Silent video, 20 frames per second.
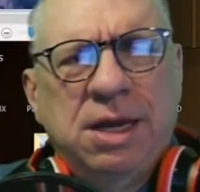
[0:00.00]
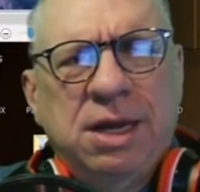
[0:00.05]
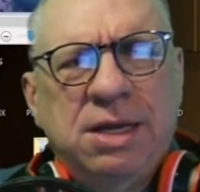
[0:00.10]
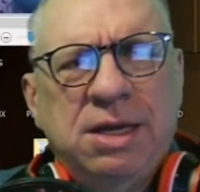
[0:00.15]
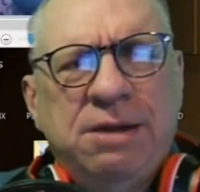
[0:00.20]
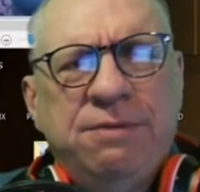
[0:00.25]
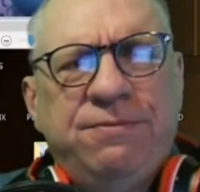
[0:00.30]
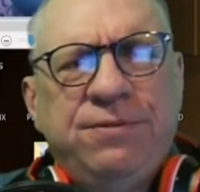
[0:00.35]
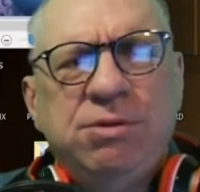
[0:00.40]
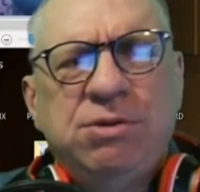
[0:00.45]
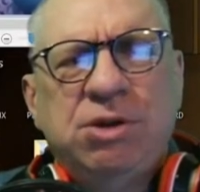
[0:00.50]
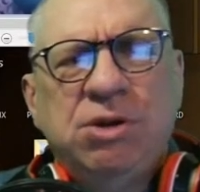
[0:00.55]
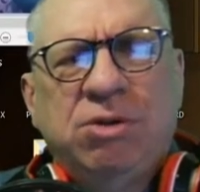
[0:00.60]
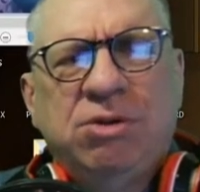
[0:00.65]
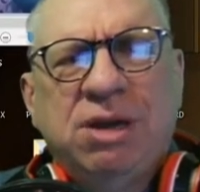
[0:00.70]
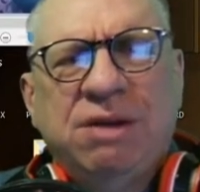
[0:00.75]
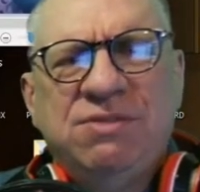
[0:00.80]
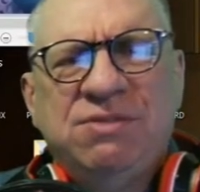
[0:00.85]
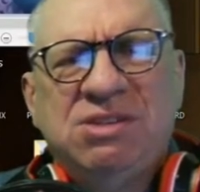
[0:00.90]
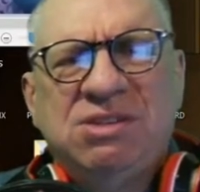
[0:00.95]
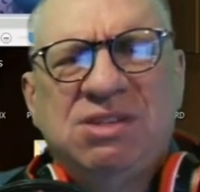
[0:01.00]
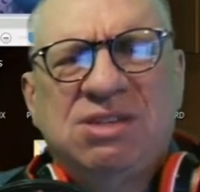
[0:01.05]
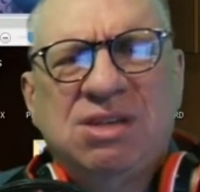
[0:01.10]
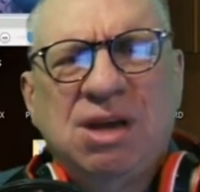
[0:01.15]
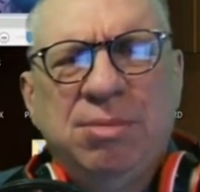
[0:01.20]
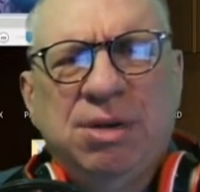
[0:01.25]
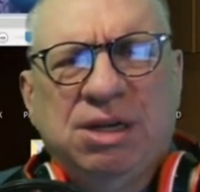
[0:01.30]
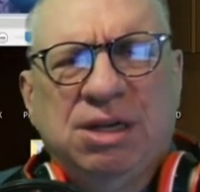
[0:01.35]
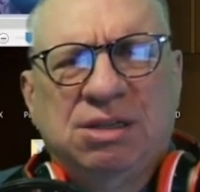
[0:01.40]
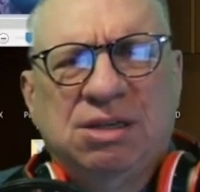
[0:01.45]
And if you don't have the
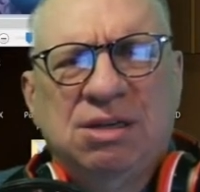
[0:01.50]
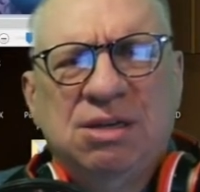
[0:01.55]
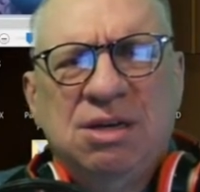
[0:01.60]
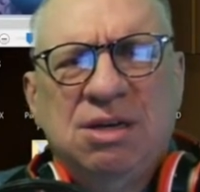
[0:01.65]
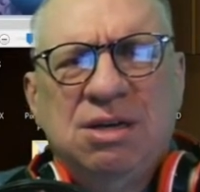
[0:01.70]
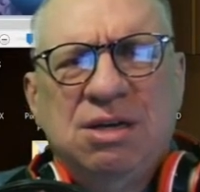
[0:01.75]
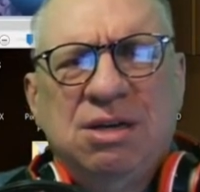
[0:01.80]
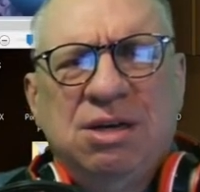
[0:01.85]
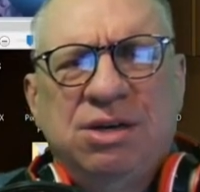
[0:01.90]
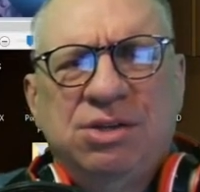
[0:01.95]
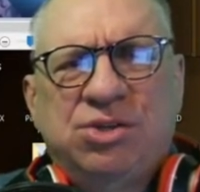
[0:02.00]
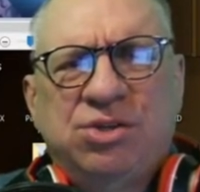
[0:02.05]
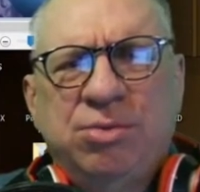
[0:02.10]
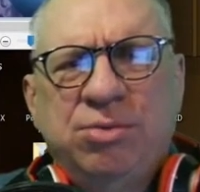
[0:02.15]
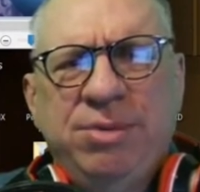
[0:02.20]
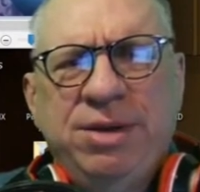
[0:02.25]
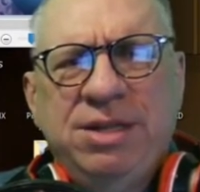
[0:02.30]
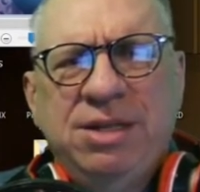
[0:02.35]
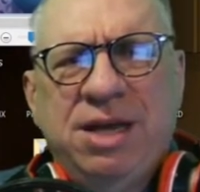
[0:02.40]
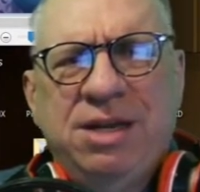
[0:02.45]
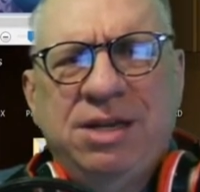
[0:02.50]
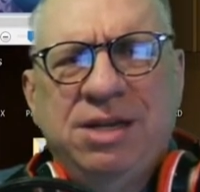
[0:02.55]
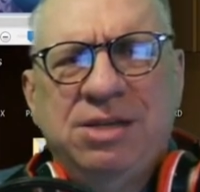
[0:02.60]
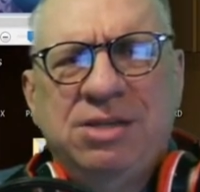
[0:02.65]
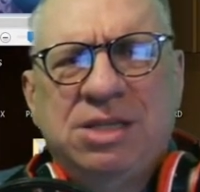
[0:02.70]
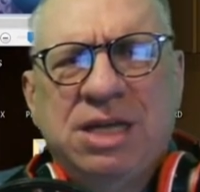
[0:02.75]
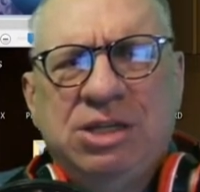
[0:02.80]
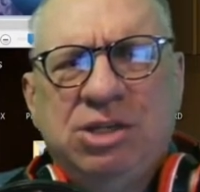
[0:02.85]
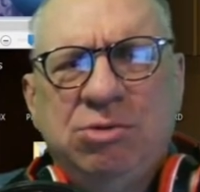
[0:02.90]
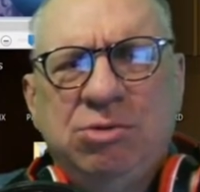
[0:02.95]
stomach, assuming that
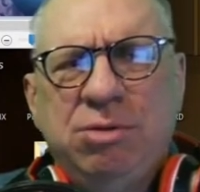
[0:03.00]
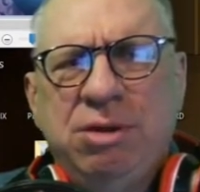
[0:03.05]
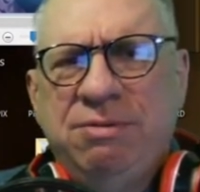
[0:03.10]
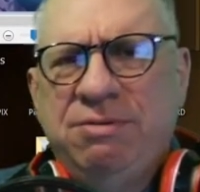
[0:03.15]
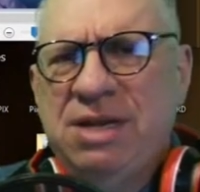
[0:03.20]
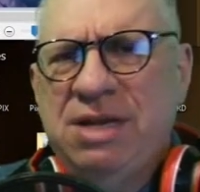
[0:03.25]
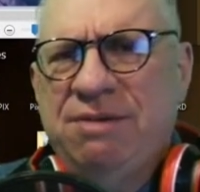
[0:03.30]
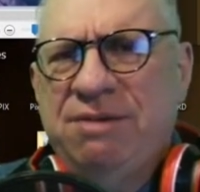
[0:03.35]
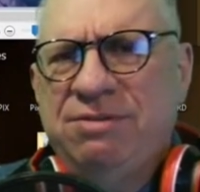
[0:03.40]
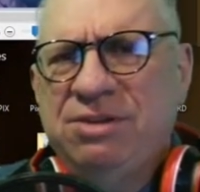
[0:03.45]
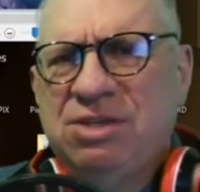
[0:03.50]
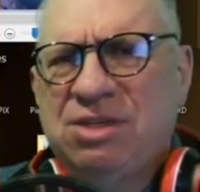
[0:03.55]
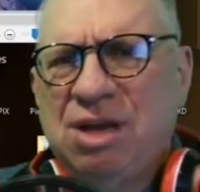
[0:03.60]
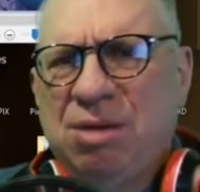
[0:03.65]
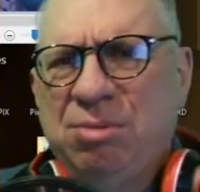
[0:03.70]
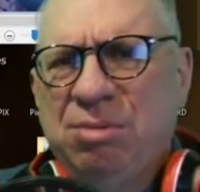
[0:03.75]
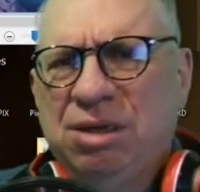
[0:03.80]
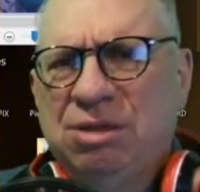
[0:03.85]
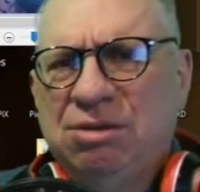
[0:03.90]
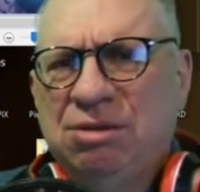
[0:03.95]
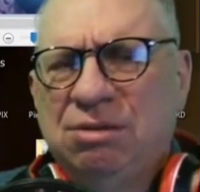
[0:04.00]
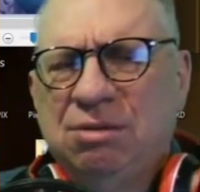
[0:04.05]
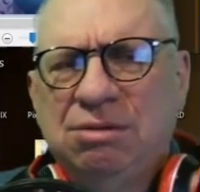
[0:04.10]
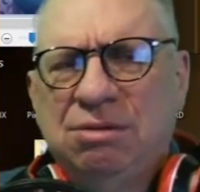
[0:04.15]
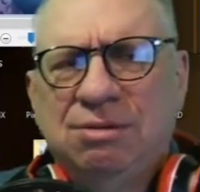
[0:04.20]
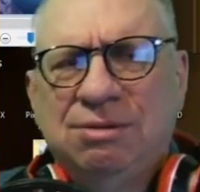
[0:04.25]
is that you even have a stomach,